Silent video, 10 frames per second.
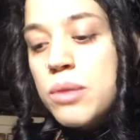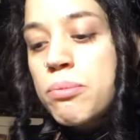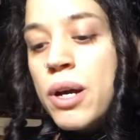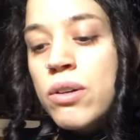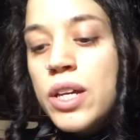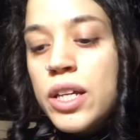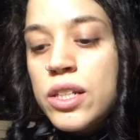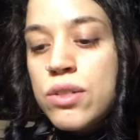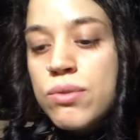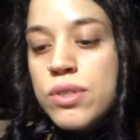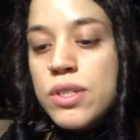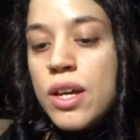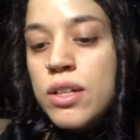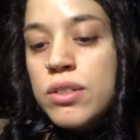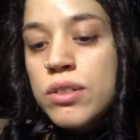about a new
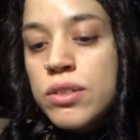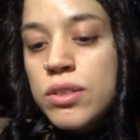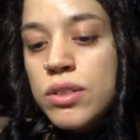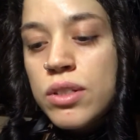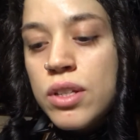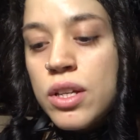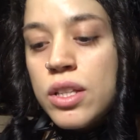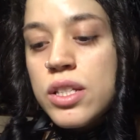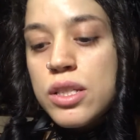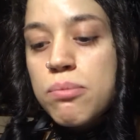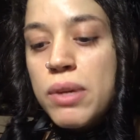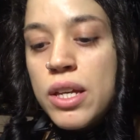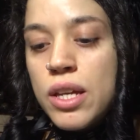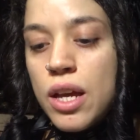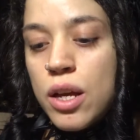cycle. This
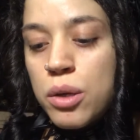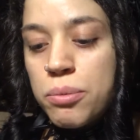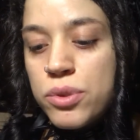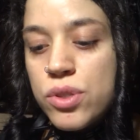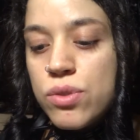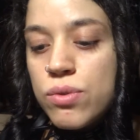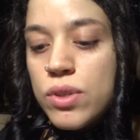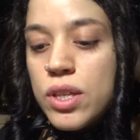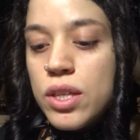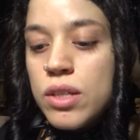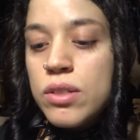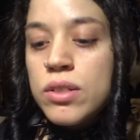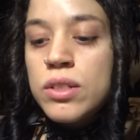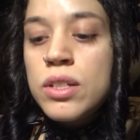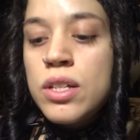may help to
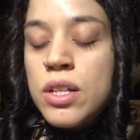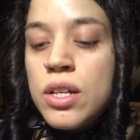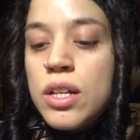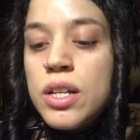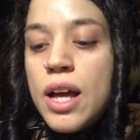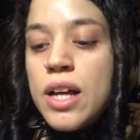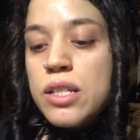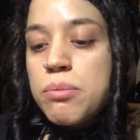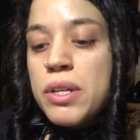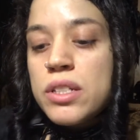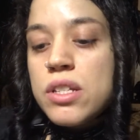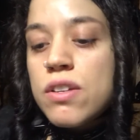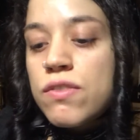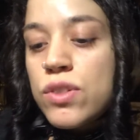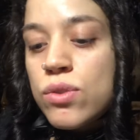heal an aspect
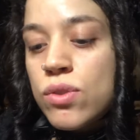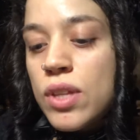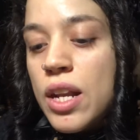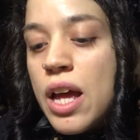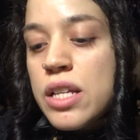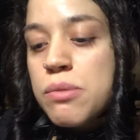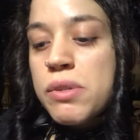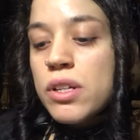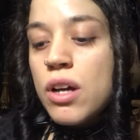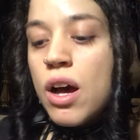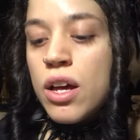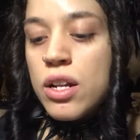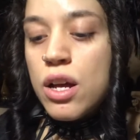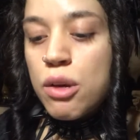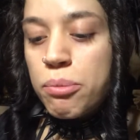of you that has been caught
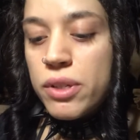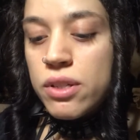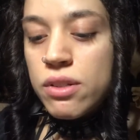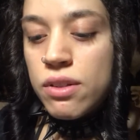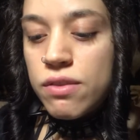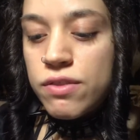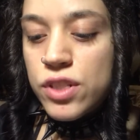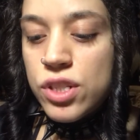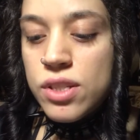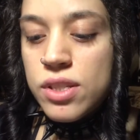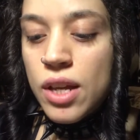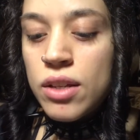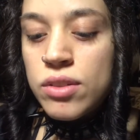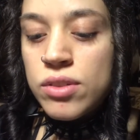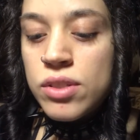up in vicious
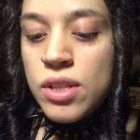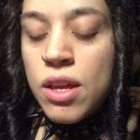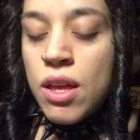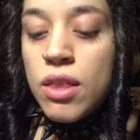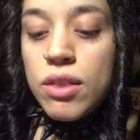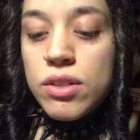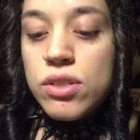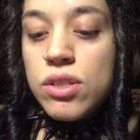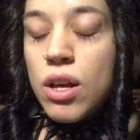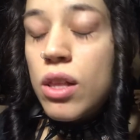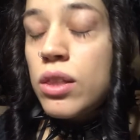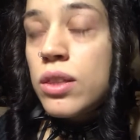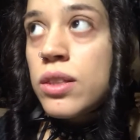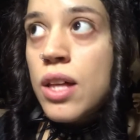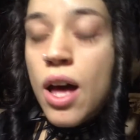cycles. There's a
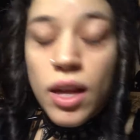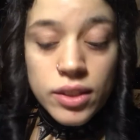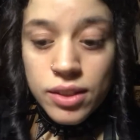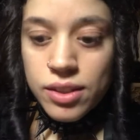lot